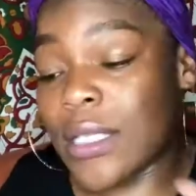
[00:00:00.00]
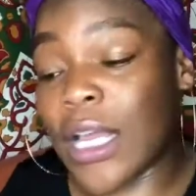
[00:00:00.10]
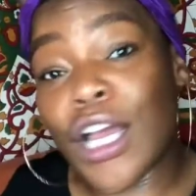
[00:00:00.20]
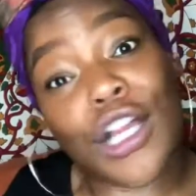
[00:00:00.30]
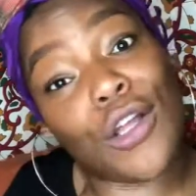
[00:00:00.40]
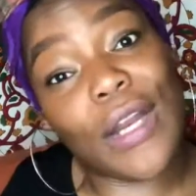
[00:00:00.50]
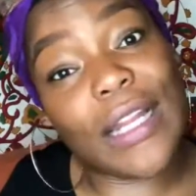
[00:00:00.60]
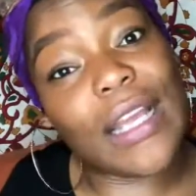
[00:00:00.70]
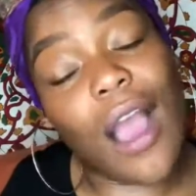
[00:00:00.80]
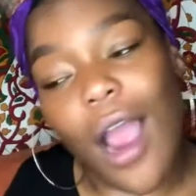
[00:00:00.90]
conclude in
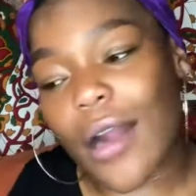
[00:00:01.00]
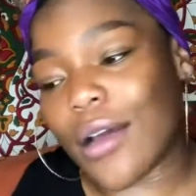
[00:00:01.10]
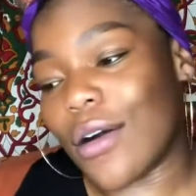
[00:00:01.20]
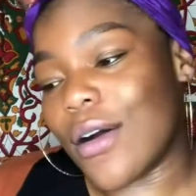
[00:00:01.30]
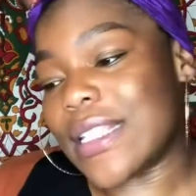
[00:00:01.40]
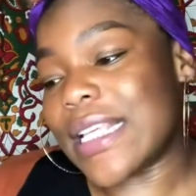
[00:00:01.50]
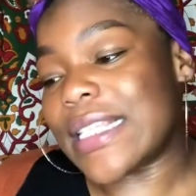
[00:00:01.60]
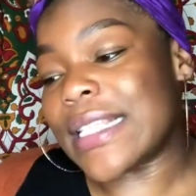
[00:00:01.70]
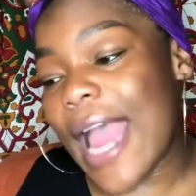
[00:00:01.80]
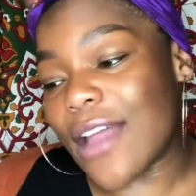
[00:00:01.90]
the article, it
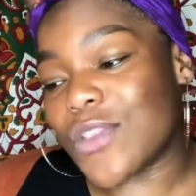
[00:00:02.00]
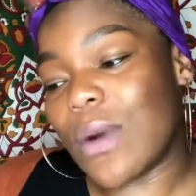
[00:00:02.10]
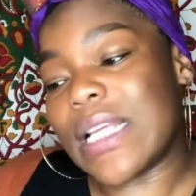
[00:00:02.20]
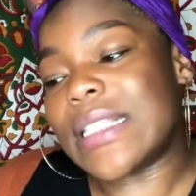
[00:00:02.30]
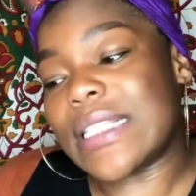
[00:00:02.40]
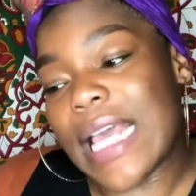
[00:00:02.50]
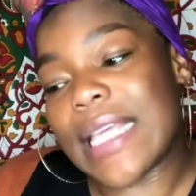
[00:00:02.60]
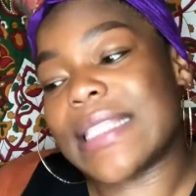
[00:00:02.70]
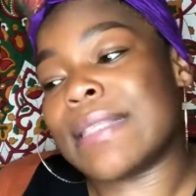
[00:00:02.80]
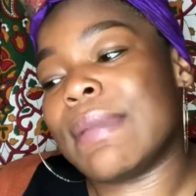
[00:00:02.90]
says, now
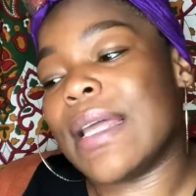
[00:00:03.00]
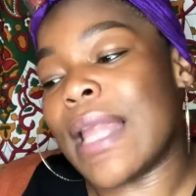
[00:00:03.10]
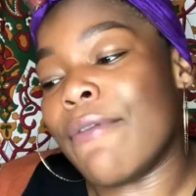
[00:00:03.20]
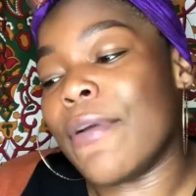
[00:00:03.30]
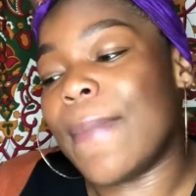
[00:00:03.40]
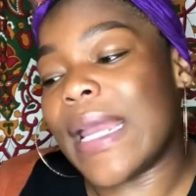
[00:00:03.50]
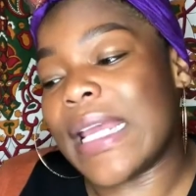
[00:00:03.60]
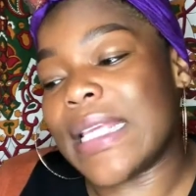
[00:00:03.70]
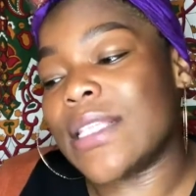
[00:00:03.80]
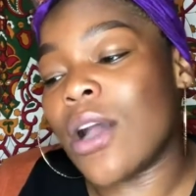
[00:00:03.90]
26, McLover
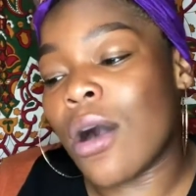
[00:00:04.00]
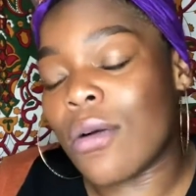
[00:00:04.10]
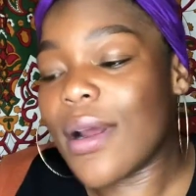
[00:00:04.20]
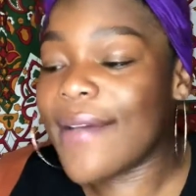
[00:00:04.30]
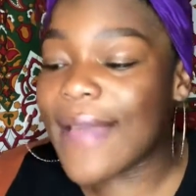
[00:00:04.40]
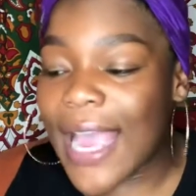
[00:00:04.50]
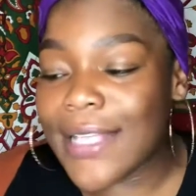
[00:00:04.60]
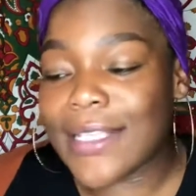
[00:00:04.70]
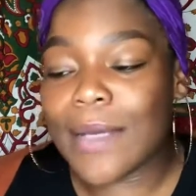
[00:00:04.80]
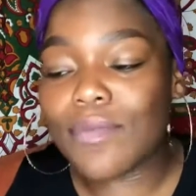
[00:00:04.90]
Bennett is the owner of
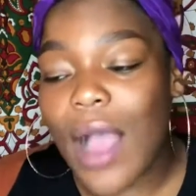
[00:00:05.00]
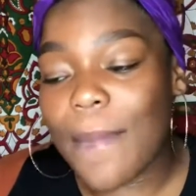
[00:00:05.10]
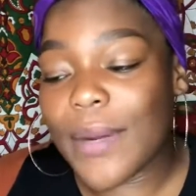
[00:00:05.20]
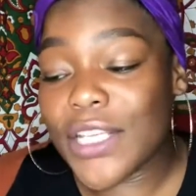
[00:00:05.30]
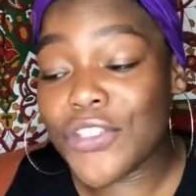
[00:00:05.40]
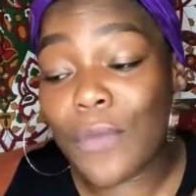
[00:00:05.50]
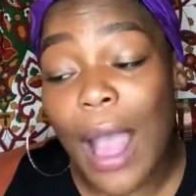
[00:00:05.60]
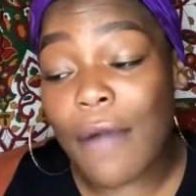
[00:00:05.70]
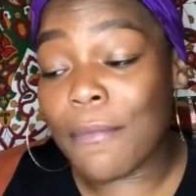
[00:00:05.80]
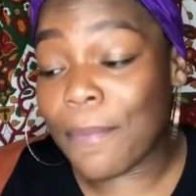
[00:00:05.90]
18 properties
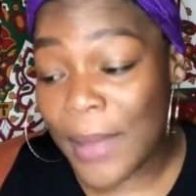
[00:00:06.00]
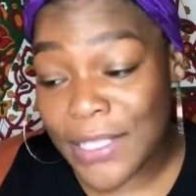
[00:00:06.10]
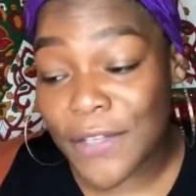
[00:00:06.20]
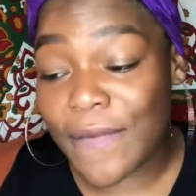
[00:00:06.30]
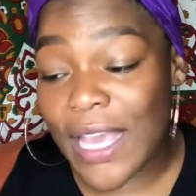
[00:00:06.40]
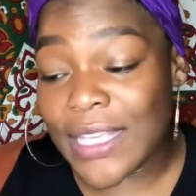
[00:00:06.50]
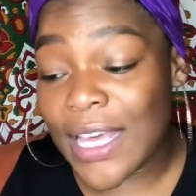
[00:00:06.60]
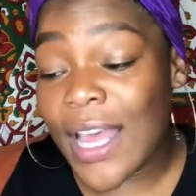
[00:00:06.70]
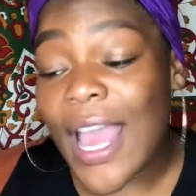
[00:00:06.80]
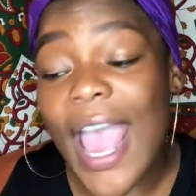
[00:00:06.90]
throughout
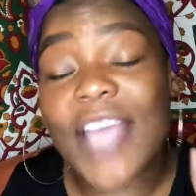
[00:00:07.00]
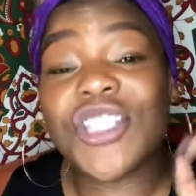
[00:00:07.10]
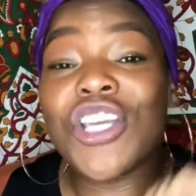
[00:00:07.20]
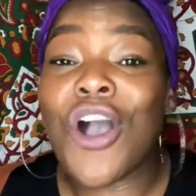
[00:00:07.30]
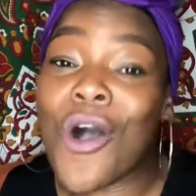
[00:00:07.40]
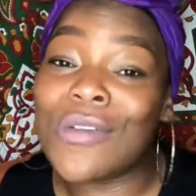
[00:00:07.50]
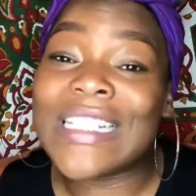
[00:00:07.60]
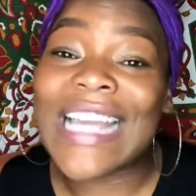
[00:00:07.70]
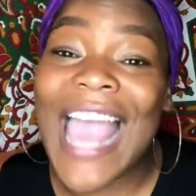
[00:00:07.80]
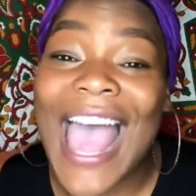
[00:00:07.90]
Pennsylvania, and she
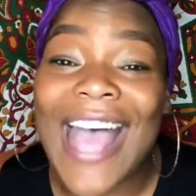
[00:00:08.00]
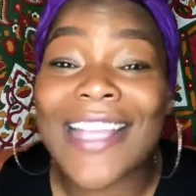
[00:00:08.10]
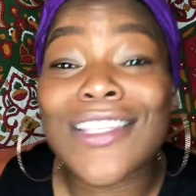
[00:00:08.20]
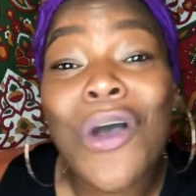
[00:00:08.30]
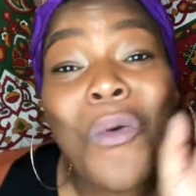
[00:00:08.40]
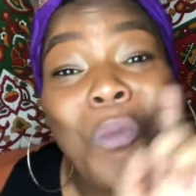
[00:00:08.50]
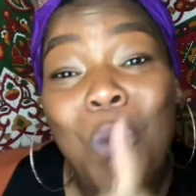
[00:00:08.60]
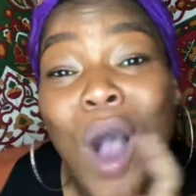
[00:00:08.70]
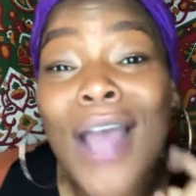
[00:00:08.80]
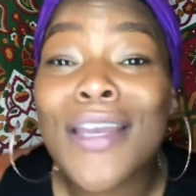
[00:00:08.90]
only has
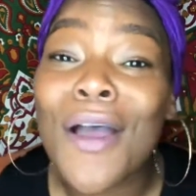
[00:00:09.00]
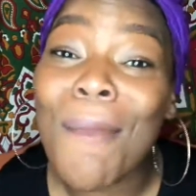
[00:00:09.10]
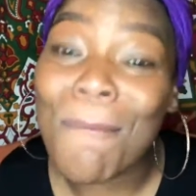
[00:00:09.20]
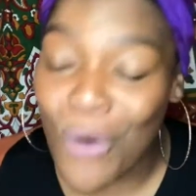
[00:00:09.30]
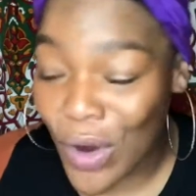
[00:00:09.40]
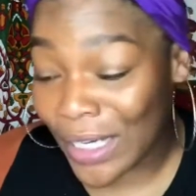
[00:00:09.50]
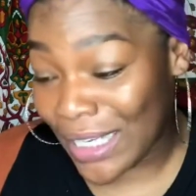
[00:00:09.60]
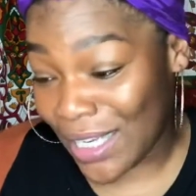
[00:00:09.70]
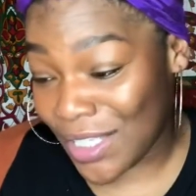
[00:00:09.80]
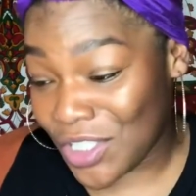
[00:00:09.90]
one
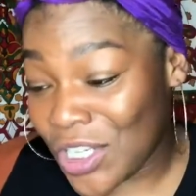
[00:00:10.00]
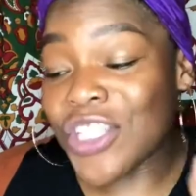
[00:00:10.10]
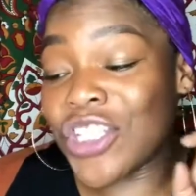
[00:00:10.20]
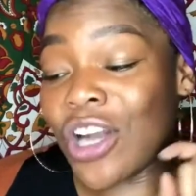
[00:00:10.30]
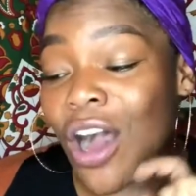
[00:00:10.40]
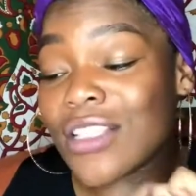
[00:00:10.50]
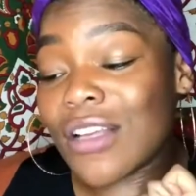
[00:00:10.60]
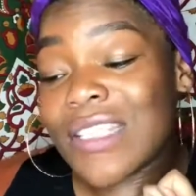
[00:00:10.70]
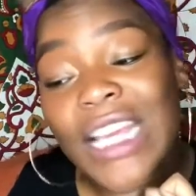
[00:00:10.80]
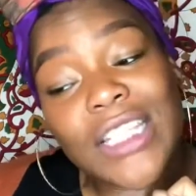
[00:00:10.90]
mortgage. She
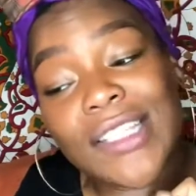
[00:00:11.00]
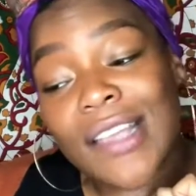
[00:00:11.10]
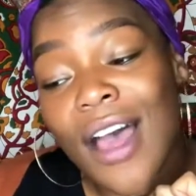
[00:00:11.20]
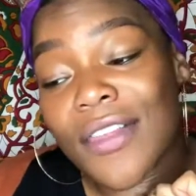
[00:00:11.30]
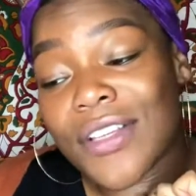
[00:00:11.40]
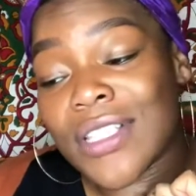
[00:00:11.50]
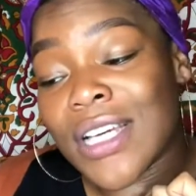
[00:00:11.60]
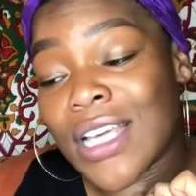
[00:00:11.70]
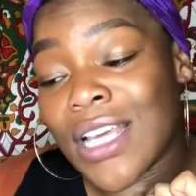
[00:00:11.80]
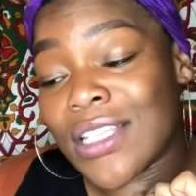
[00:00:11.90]
also teaches others
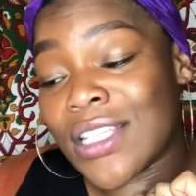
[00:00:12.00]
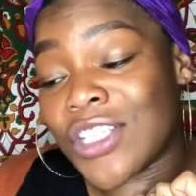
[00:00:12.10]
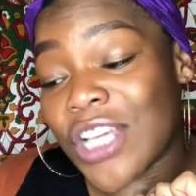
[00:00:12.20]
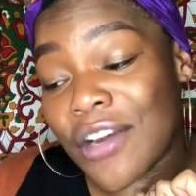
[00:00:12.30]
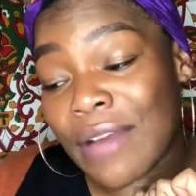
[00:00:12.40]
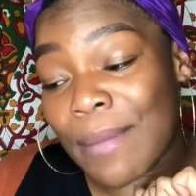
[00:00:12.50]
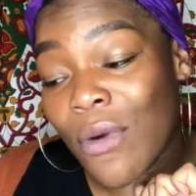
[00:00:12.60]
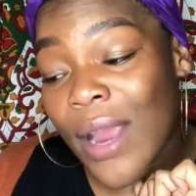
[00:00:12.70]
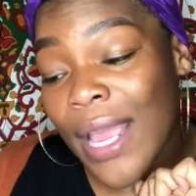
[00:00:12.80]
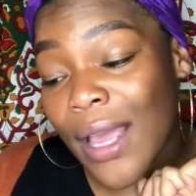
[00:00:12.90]
looking to generate
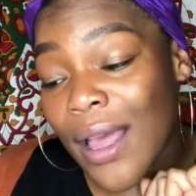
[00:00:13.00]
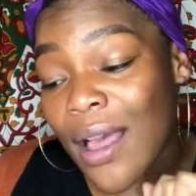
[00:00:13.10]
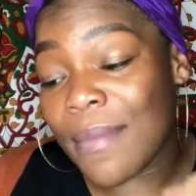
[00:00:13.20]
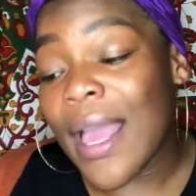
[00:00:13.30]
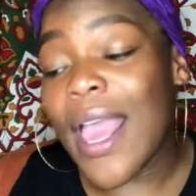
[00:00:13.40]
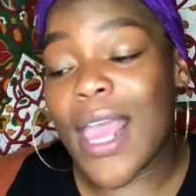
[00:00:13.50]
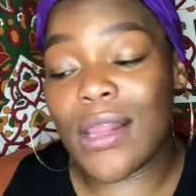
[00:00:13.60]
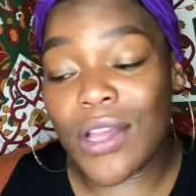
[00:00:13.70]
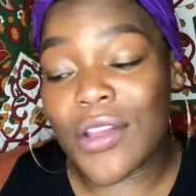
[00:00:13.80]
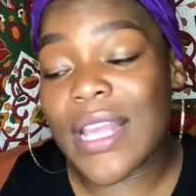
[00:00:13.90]
more income and
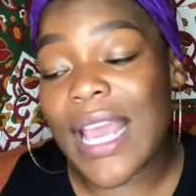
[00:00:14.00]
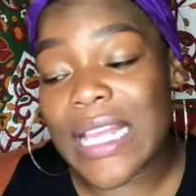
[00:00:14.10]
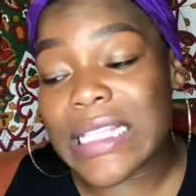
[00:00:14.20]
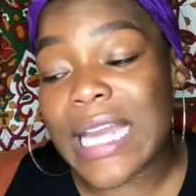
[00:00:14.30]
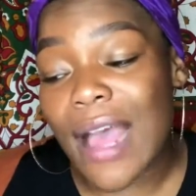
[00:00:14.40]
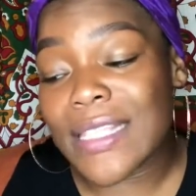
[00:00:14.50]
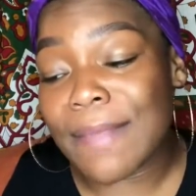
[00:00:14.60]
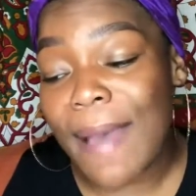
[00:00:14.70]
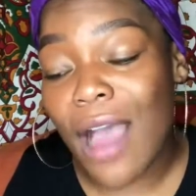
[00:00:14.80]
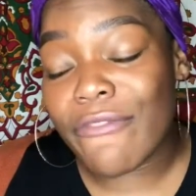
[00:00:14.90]
learn the ins and outs
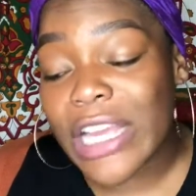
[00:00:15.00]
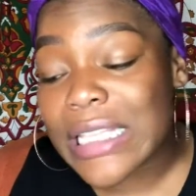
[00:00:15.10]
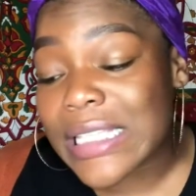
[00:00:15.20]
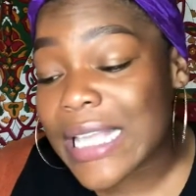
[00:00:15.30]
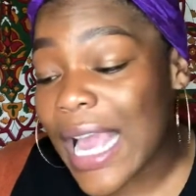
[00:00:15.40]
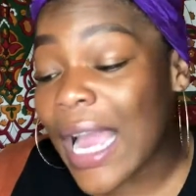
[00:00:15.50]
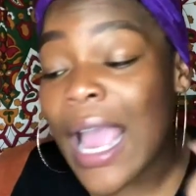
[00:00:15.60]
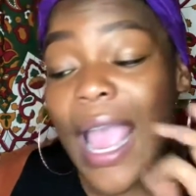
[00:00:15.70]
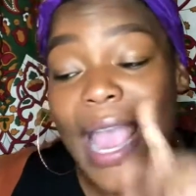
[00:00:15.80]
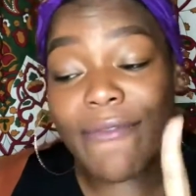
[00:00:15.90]
about real estate
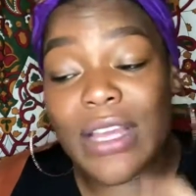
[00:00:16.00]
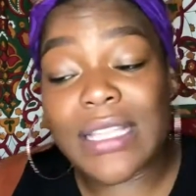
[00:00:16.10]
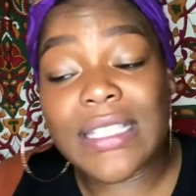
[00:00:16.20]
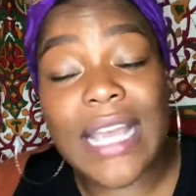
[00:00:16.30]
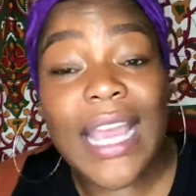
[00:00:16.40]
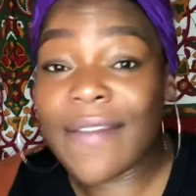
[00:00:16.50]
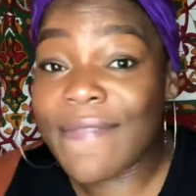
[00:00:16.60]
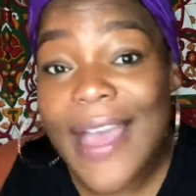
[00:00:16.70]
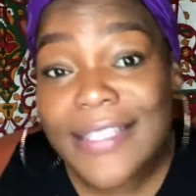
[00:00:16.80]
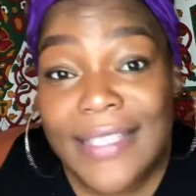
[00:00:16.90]
and real estate
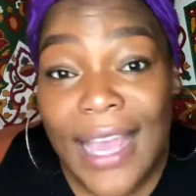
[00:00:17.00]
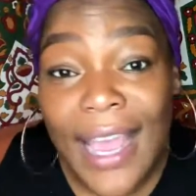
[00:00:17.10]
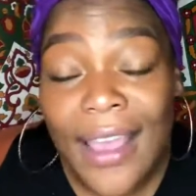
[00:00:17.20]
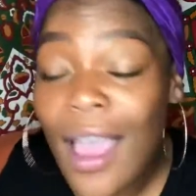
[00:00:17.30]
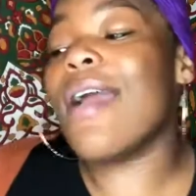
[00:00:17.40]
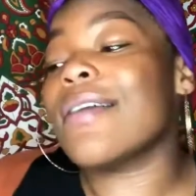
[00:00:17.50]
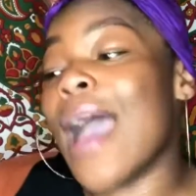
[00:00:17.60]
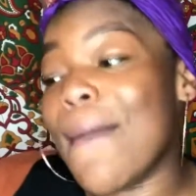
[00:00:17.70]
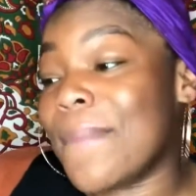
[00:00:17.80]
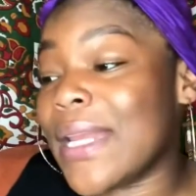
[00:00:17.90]
investing. Her
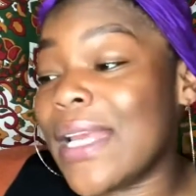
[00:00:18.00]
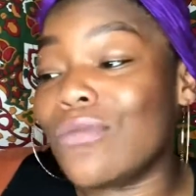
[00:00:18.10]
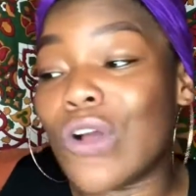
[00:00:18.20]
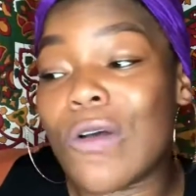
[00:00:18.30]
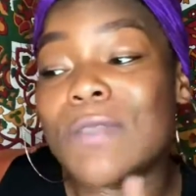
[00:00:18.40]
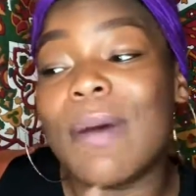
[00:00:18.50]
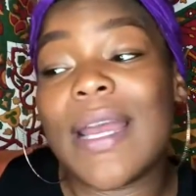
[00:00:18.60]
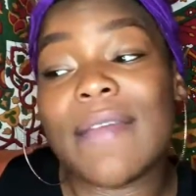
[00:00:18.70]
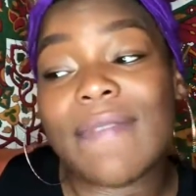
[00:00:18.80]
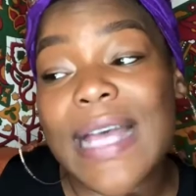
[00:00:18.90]
company, Rosebud
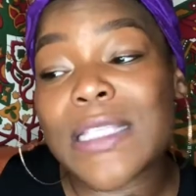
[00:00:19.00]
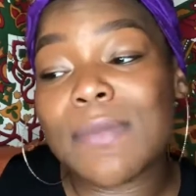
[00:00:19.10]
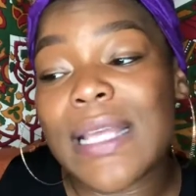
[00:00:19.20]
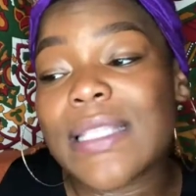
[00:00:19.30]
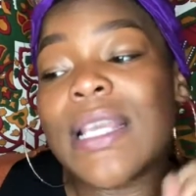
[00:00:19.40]
Investments,